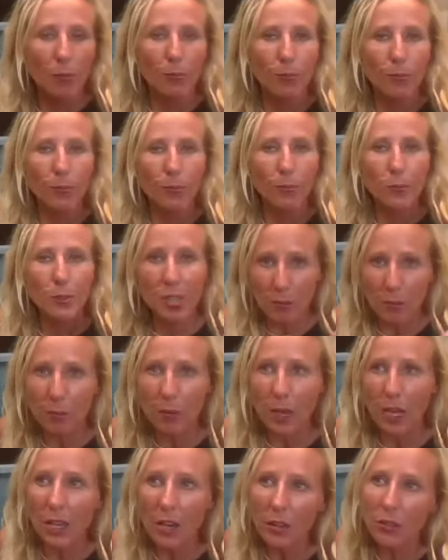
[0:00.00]
some of my
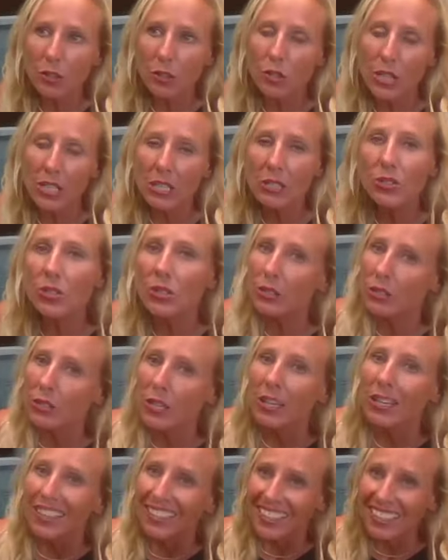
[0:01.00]
other dressers,
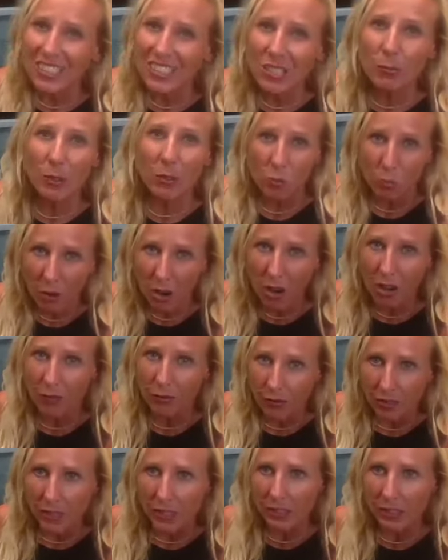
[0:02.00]
it's been rough.
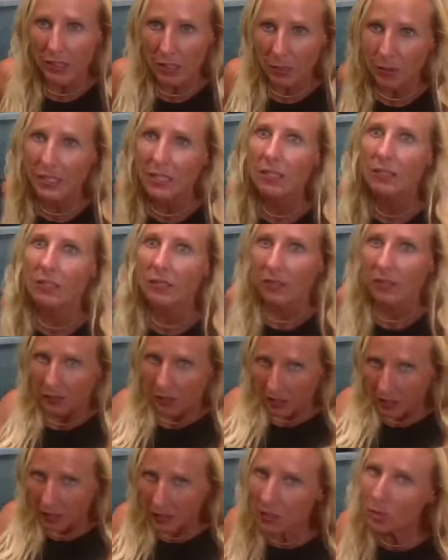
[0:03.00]
It's
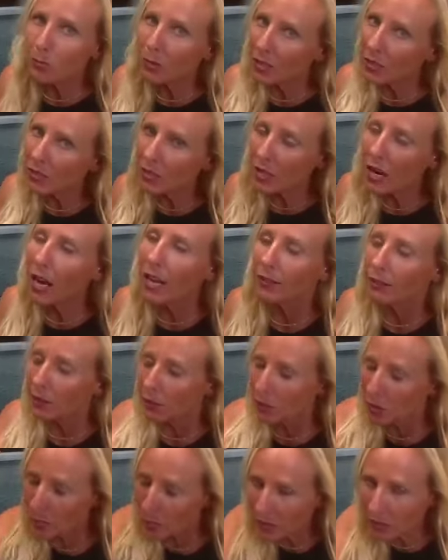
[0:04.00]
been tight. There's
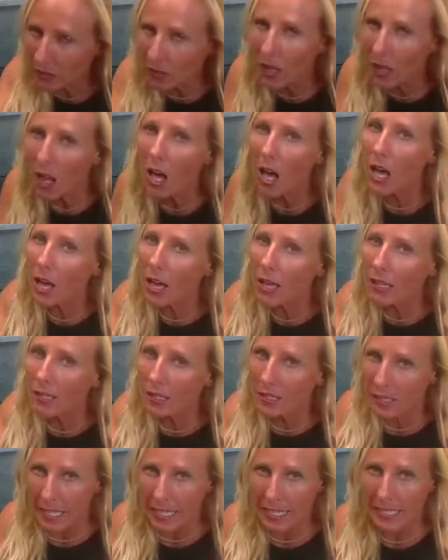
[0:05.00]
been a lot of
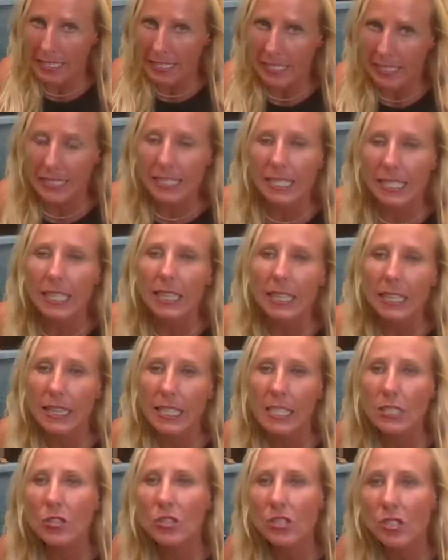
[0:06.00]
sanding to get
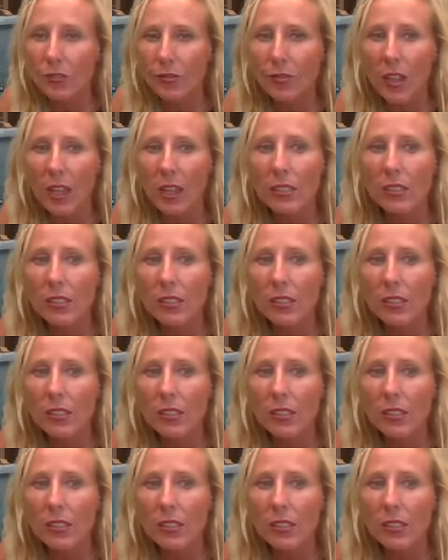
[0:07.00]
things to fit.